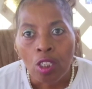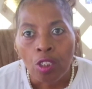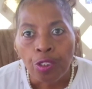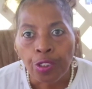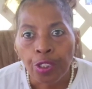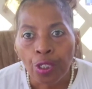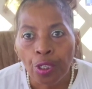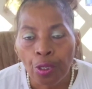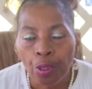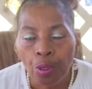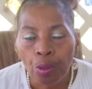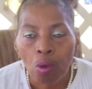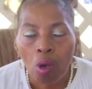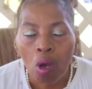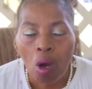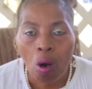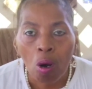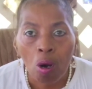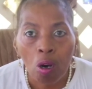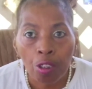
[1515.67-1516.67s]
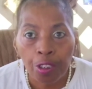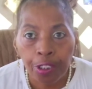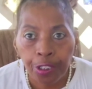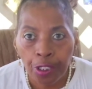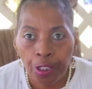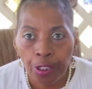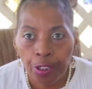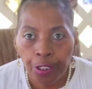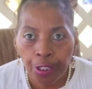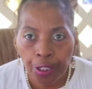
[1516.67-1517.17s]
So
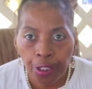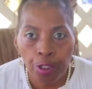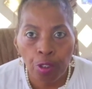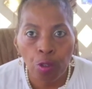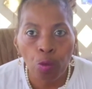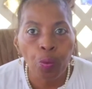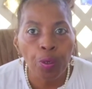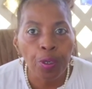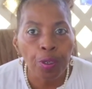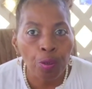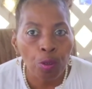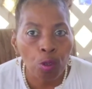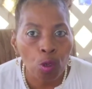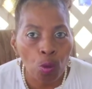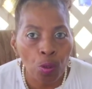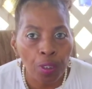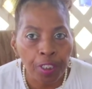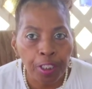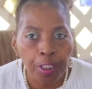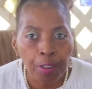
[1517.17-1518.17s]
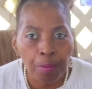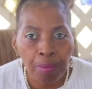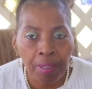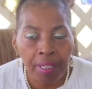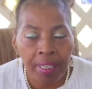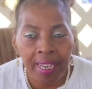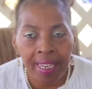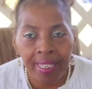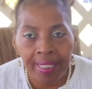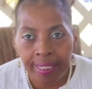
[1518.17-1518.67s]
also too, we're going to
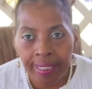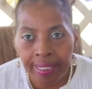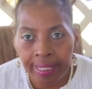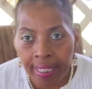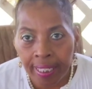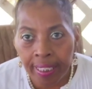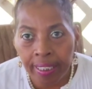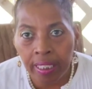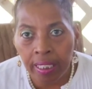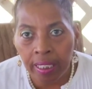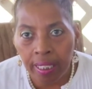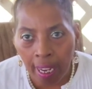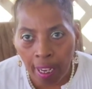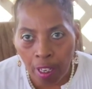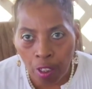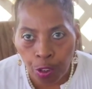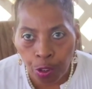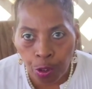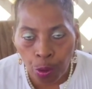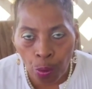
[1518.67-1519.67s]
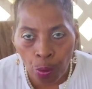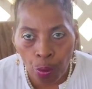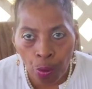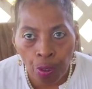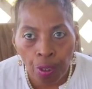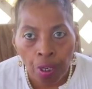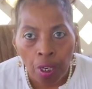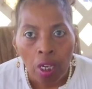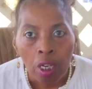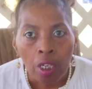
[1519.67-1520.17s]
be extending our
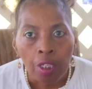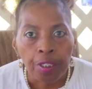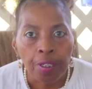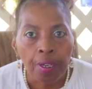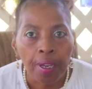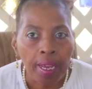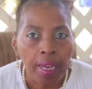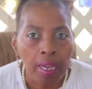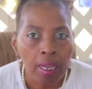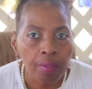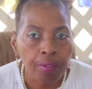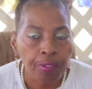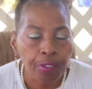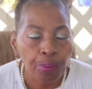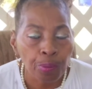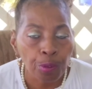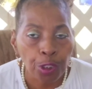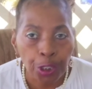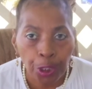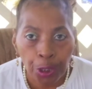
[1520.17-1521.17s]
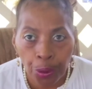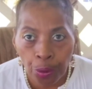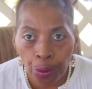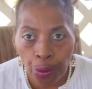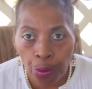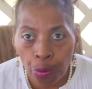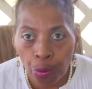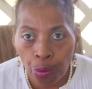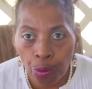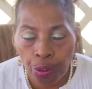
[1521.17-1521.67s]
store to have some
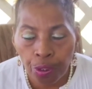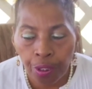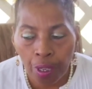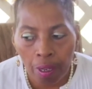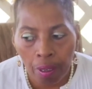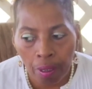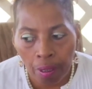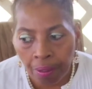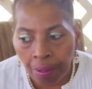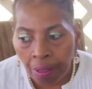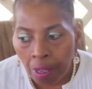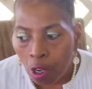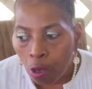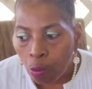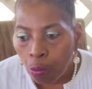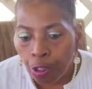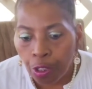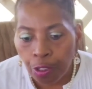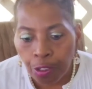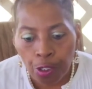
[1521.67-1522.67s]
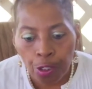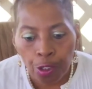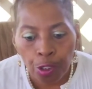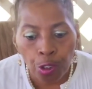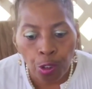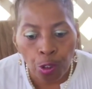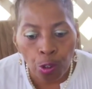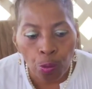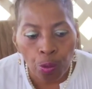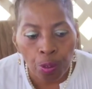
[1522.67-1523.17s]
shoes. Uh, so
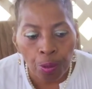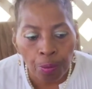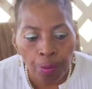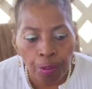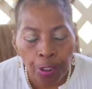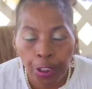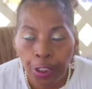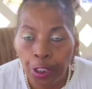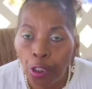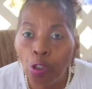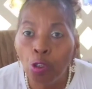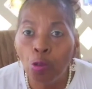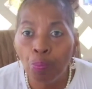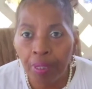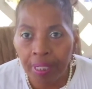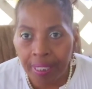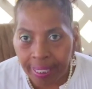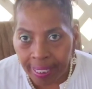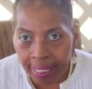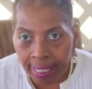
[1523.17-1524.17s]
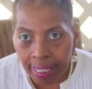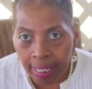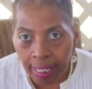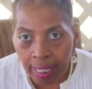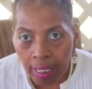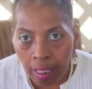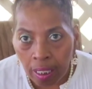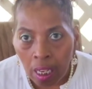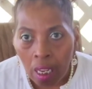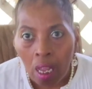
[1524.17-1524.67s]
you will soon be
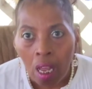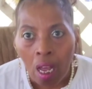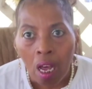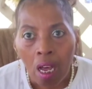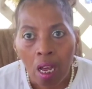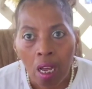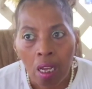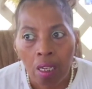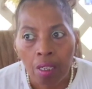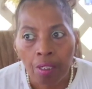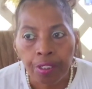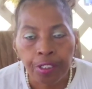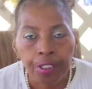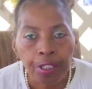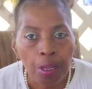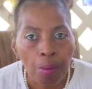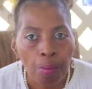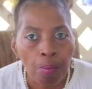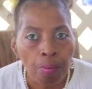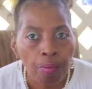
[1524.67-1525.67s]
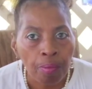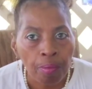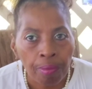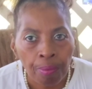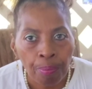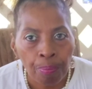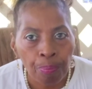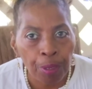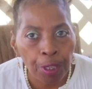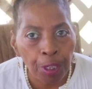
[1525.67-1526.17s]
seeing uh, some
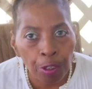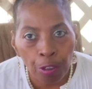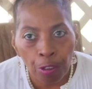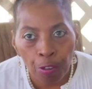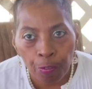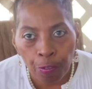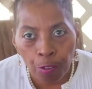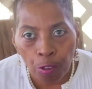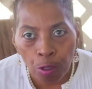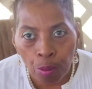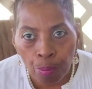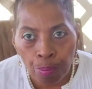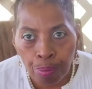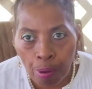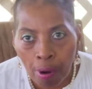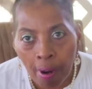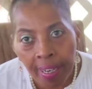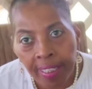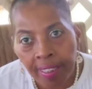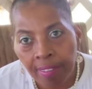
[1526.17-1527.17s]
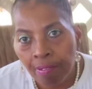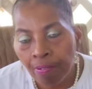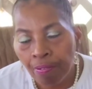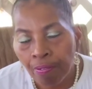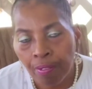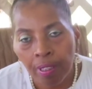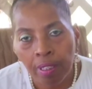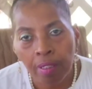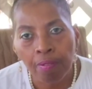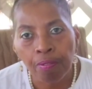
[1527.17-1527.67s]
beautiful Brighton
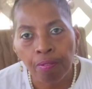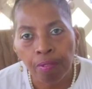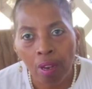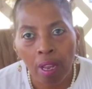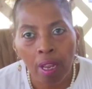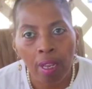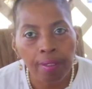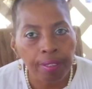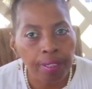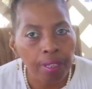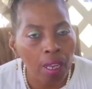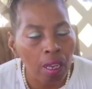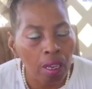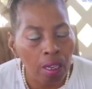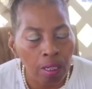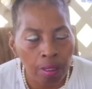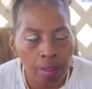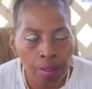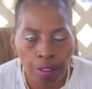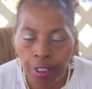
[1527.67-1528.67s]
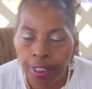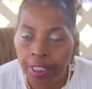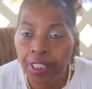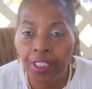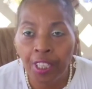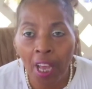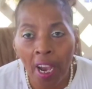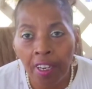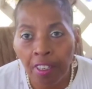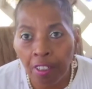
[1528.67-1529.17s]
flip-flops, uh,
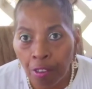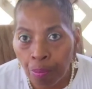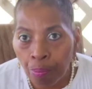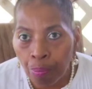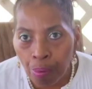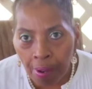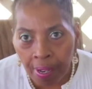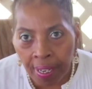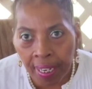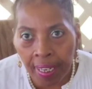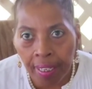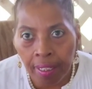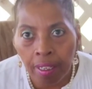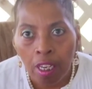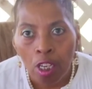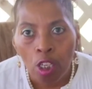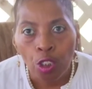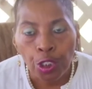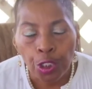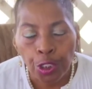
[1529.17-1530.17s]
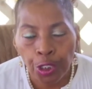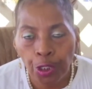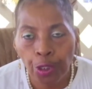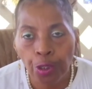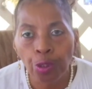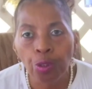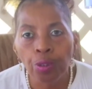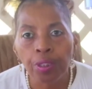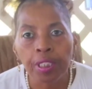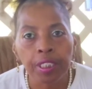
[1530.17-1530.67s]
designer brand
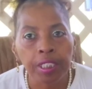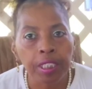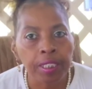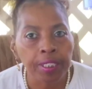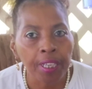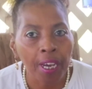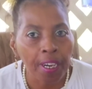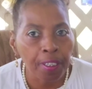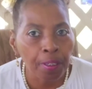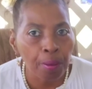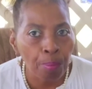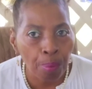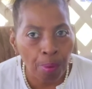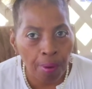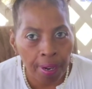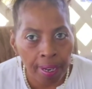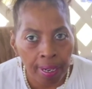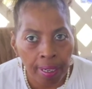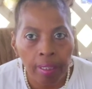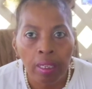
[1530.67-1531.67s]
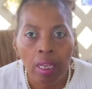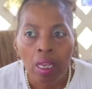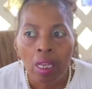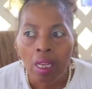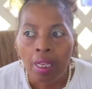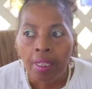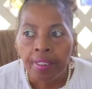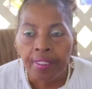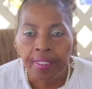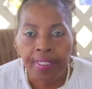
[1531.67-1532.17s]
shoes and designer brand
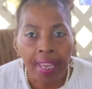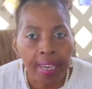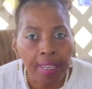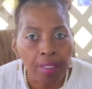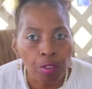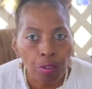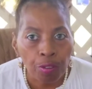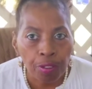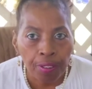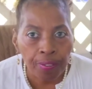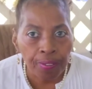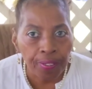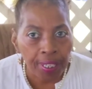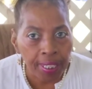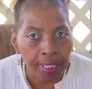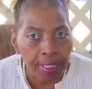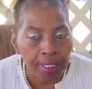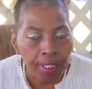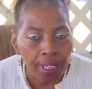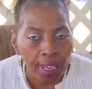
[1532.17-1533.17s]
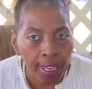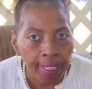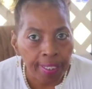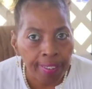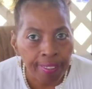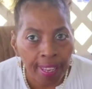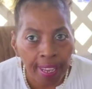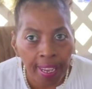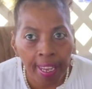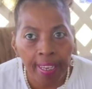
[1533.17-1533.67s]
sandals and things like
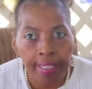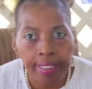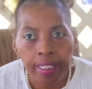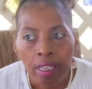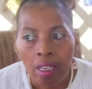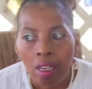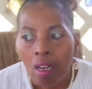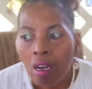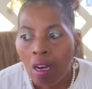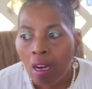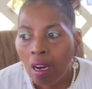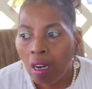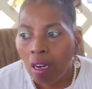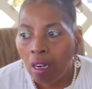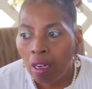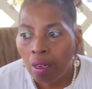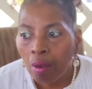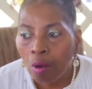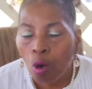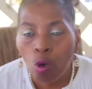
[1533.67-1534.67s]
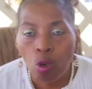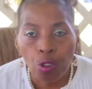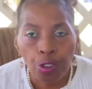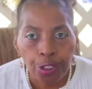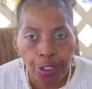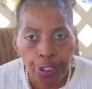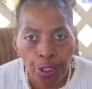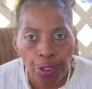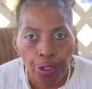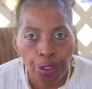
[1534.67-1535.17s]
that. Uh,
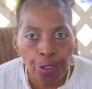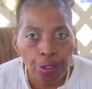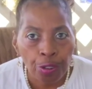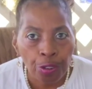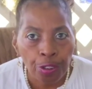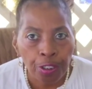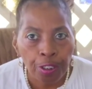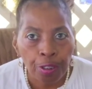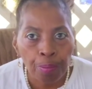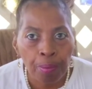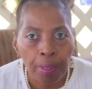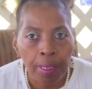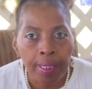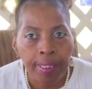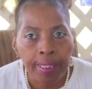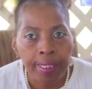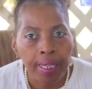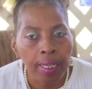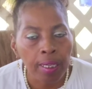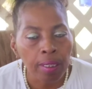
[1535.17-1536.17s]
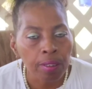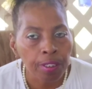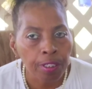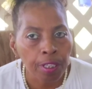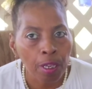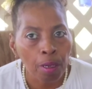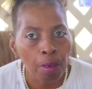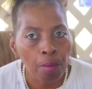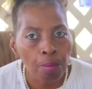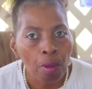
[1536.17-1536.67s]
also, you're going to be seeing
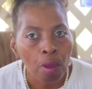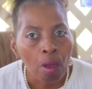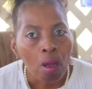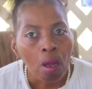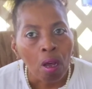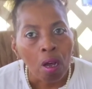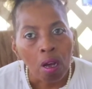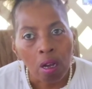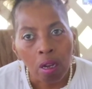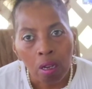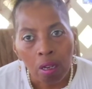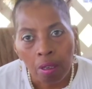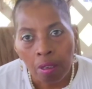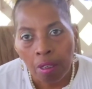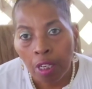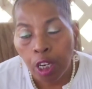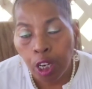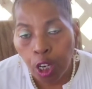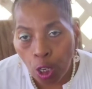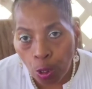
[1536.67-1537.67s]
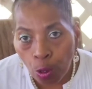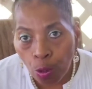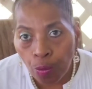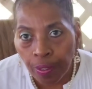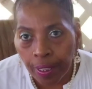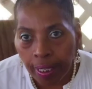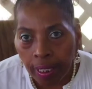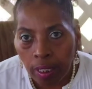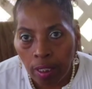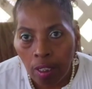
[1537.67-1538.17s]
some uh,
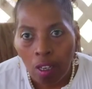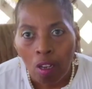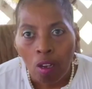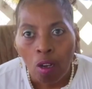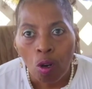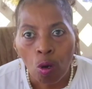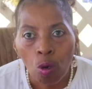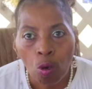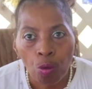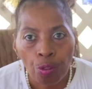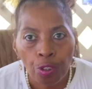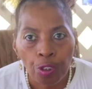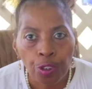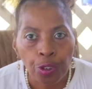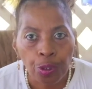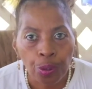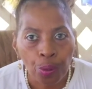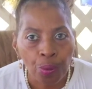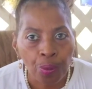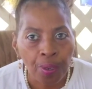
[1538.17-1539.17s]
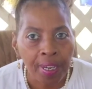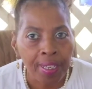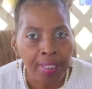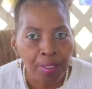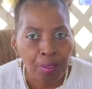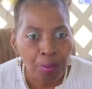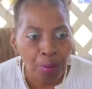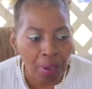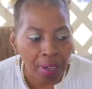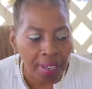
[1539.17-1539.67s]
clothing on the store as
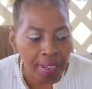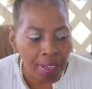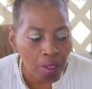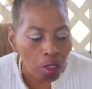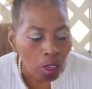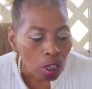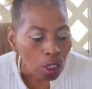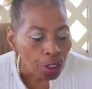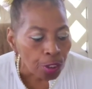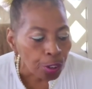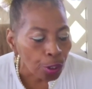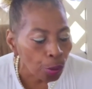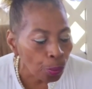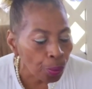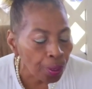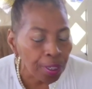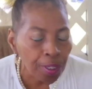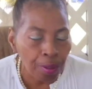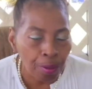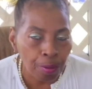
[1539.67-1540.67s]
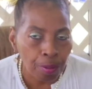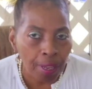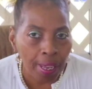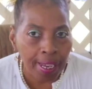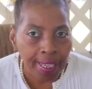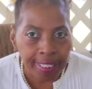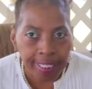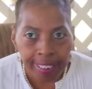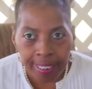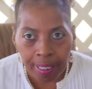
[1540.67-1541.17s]
well. So we're
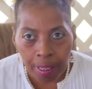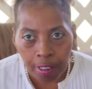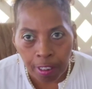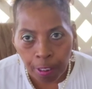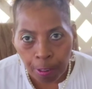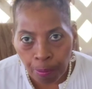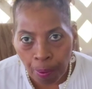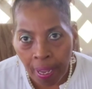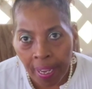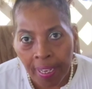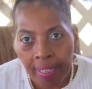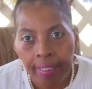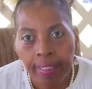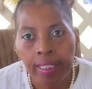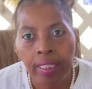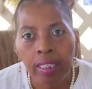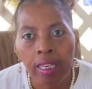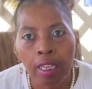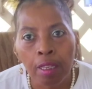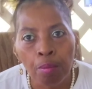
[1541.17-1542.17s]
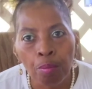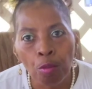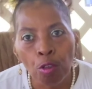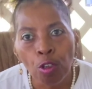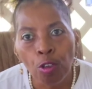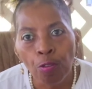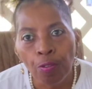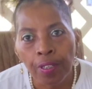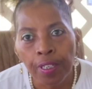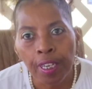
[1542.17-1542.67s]
expanding and
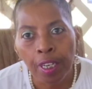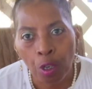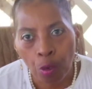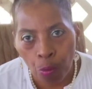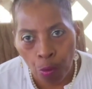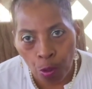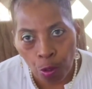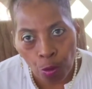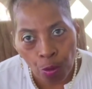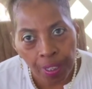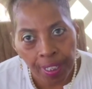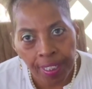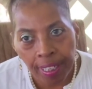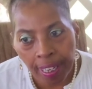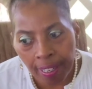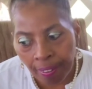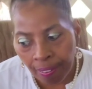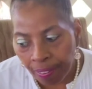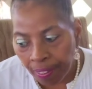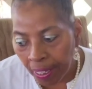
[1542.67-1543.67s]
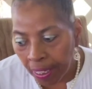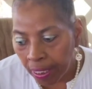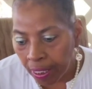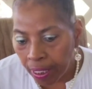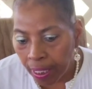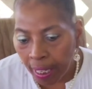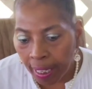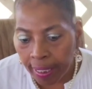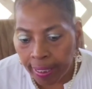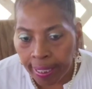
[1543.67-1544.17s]
moving and growing and things
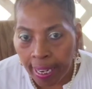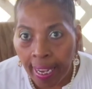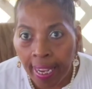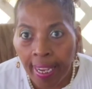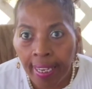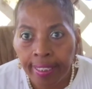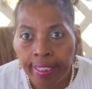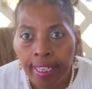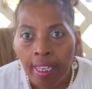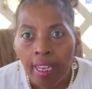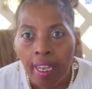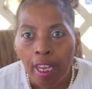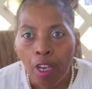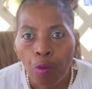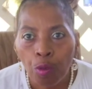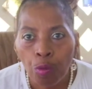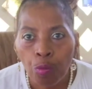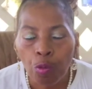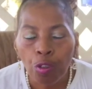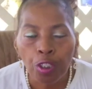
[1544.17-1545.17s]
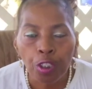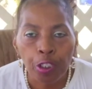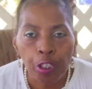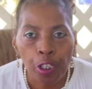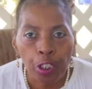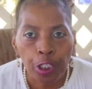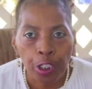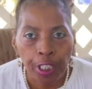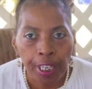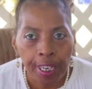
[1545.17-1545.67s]
like that. And we want to
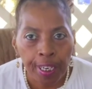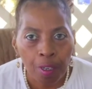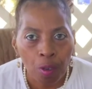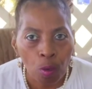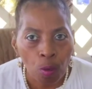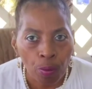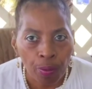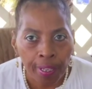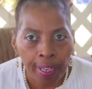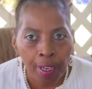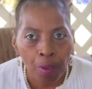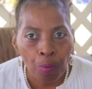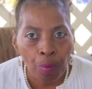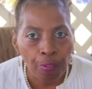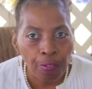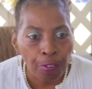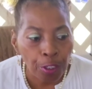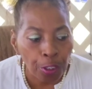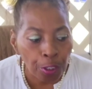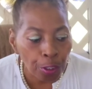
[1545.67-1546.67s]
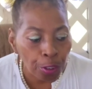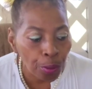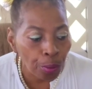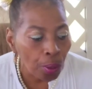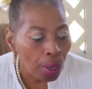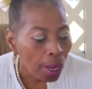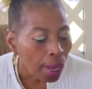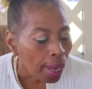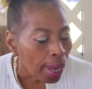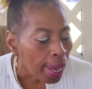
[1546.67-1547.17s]
just share all that with you.
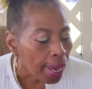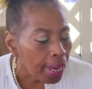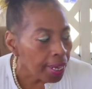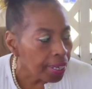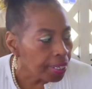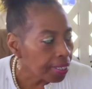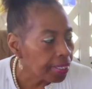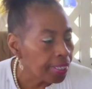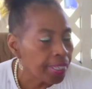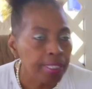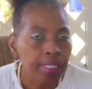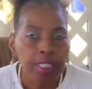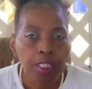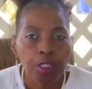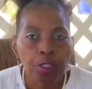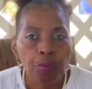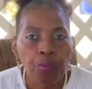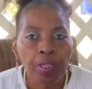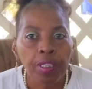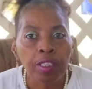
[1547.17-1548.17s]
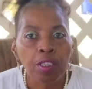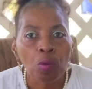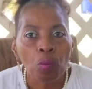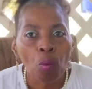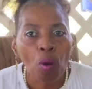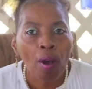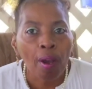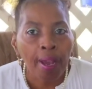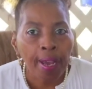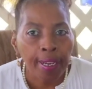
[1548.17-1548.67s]
And this is the reason
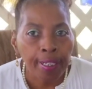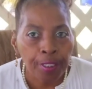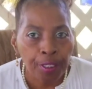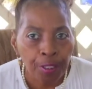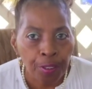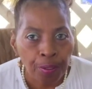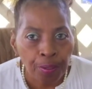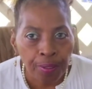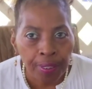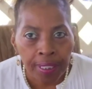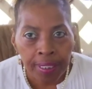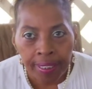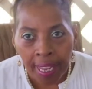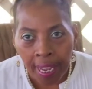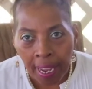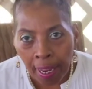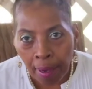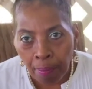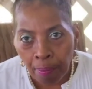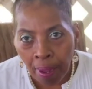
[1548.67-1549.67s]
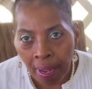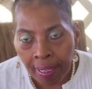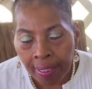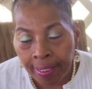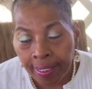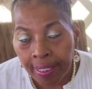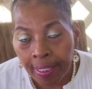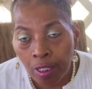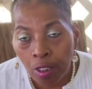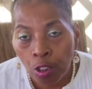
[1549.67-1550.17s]
why I do these handbag
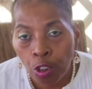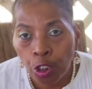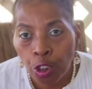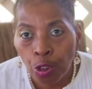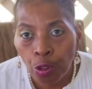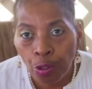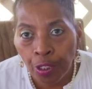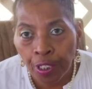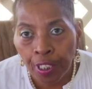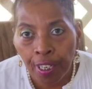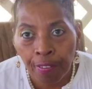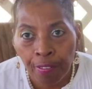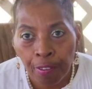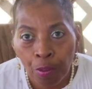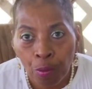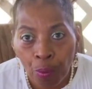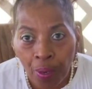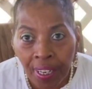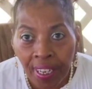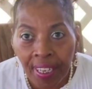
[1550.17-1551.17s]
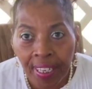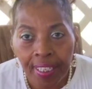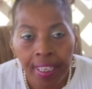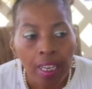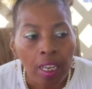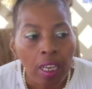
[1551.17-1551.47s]
sales usually every week.